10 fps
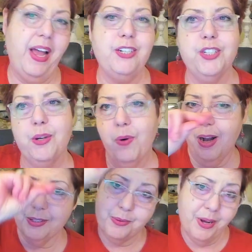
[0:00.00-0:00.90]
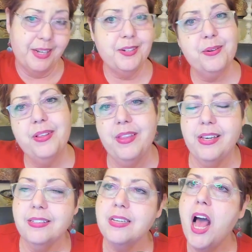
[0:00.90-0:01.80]
as she walks away doing
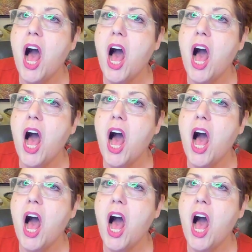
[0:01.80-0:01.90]
this.